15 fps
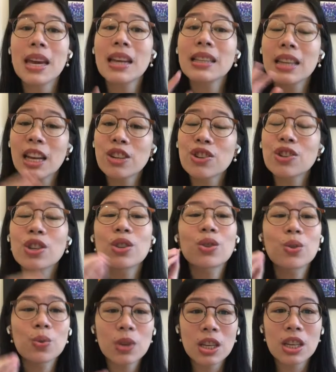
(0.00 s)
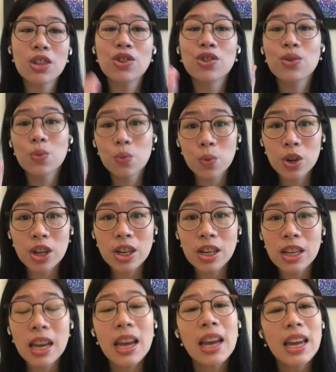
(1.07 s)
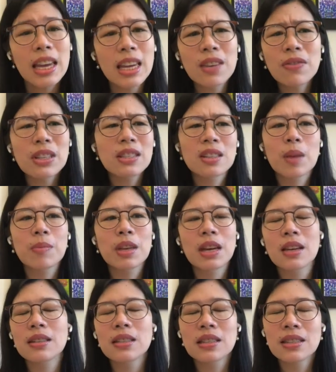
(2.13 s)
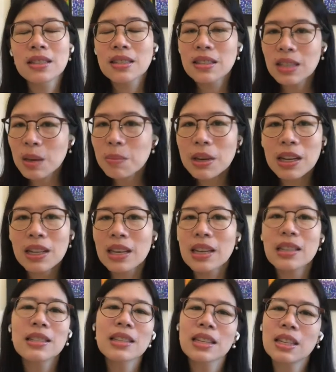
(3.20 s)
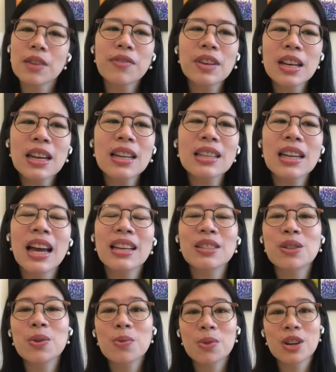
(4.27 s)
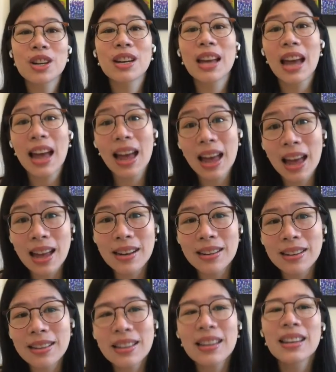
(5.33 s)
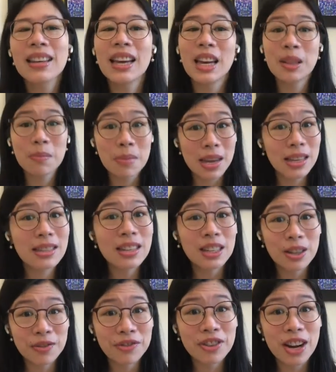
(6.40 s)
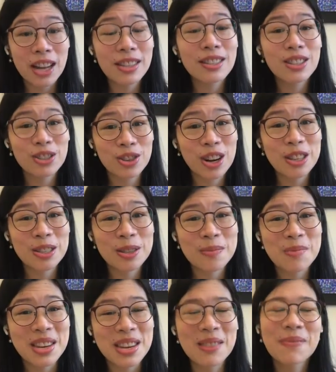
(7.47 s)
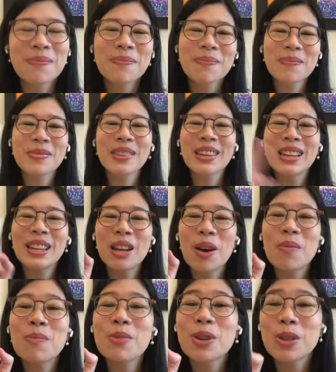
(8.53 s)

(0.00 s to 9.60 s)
attention to each word, even something as seemingly insignificant as the word "an." It makes a difference, trust me. Number